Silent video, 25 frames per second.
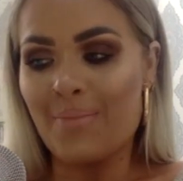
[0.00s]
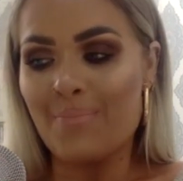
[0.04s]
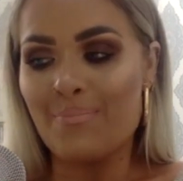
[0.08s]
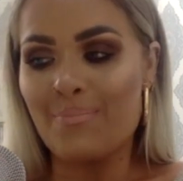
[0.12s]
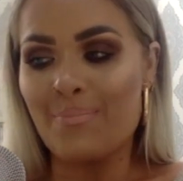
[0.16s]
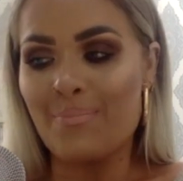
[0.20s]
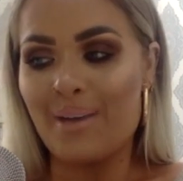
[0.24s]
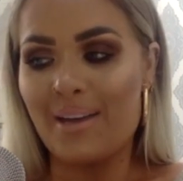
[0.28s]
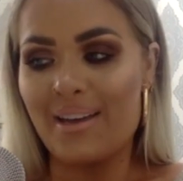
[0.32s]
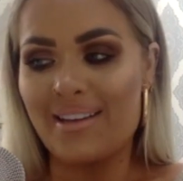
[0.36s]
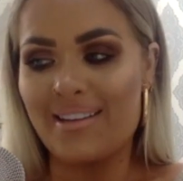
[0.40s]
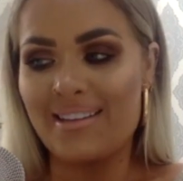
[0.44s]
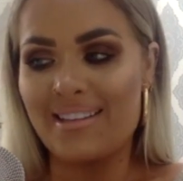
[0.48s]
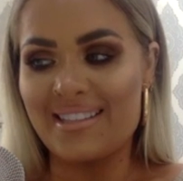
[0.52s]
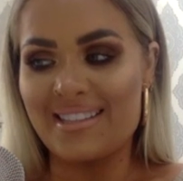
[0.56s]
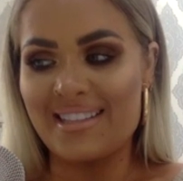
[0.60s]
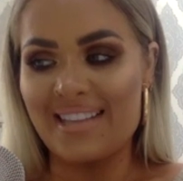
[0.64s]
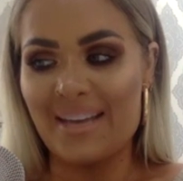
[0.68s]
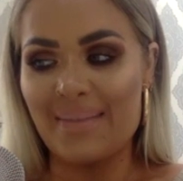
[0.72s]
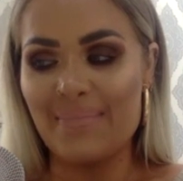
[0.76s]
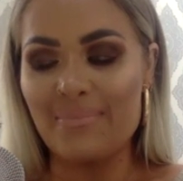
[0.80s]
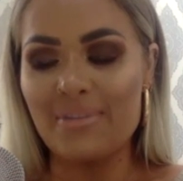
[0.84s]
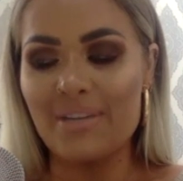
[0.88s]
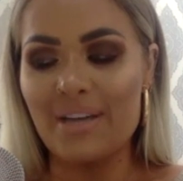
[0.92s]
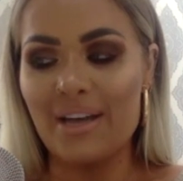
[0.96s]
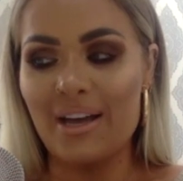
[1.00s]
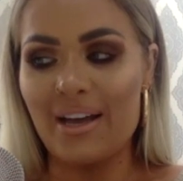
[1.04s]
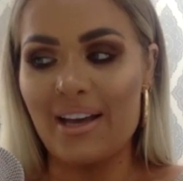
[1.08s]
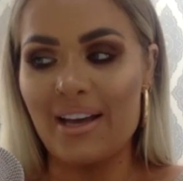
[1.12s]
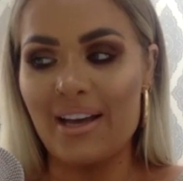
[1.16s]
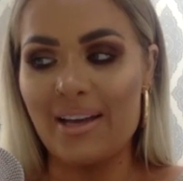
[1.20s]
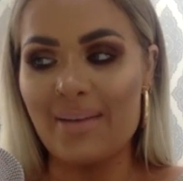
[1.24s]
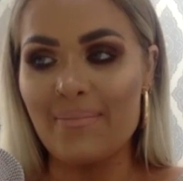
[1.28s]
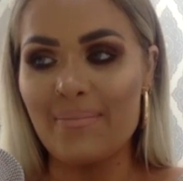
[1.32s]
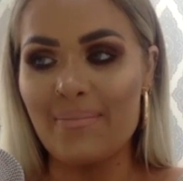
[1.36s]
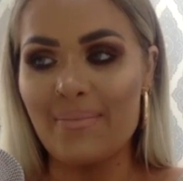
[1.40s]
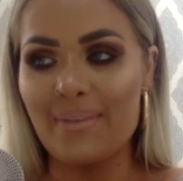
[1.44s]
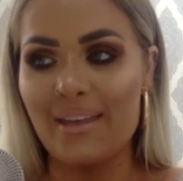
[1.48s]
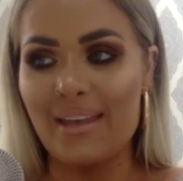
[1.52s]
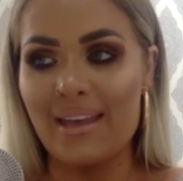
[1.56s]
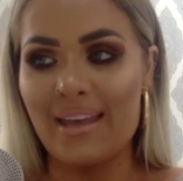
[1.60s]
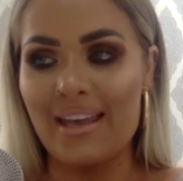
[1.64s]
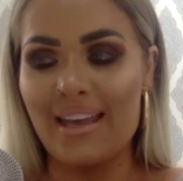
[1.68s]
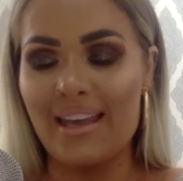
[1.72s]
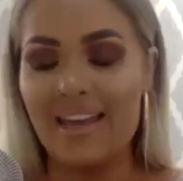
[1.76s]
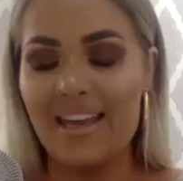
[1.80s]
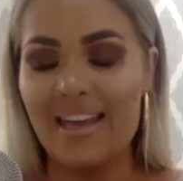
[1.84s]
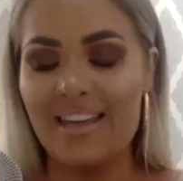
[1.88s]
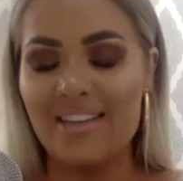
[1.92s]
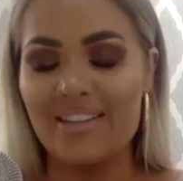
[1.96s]
But at the same time,
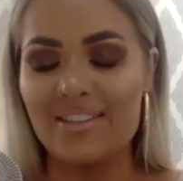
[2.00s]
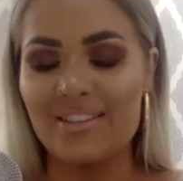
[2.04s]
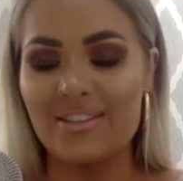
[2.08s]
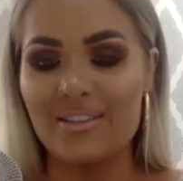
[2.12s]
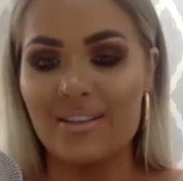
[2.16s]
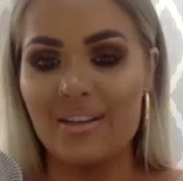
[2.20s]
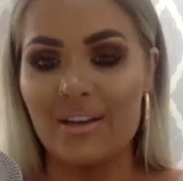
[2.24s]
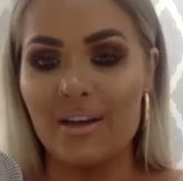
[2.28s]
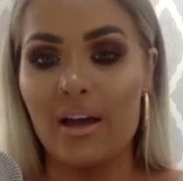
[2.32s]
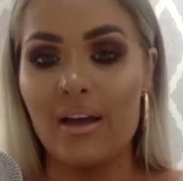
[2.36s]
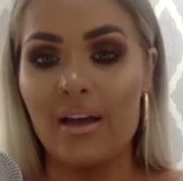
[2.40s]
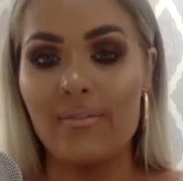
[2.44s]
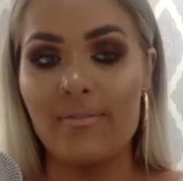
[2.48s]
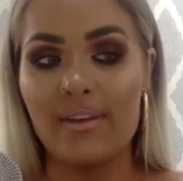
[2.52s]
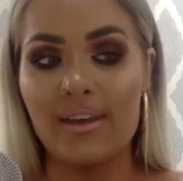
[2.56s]
it's fine